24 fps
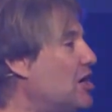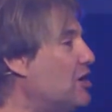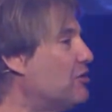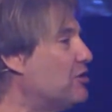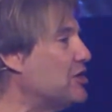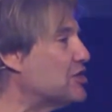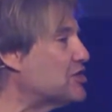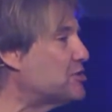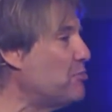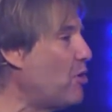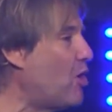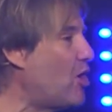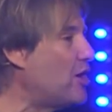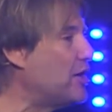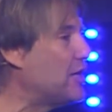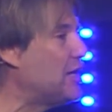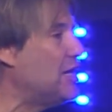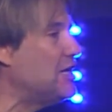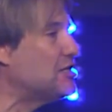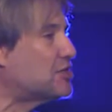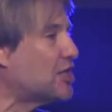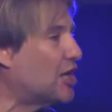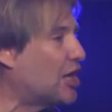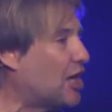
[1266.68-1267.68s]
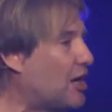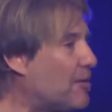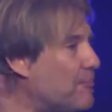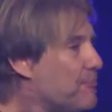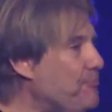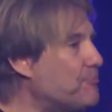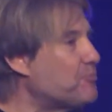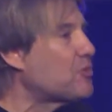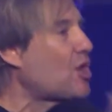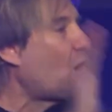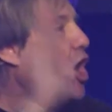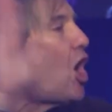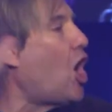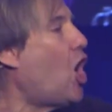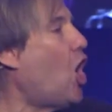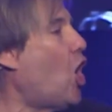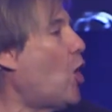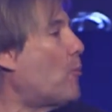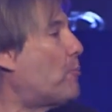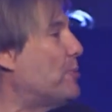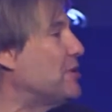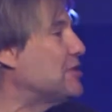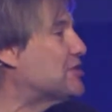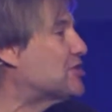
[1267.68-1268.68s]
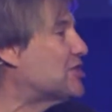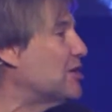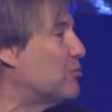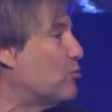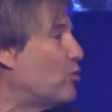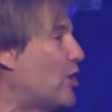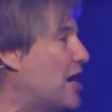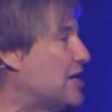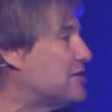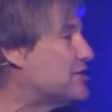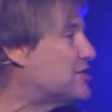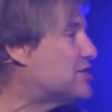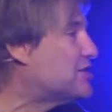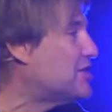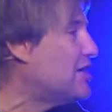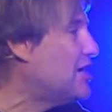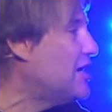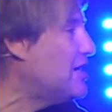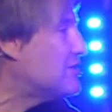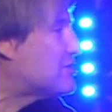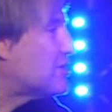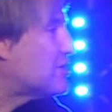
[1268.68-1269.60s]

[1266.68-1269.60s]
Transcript: this morning. He's going to open some Red Seas.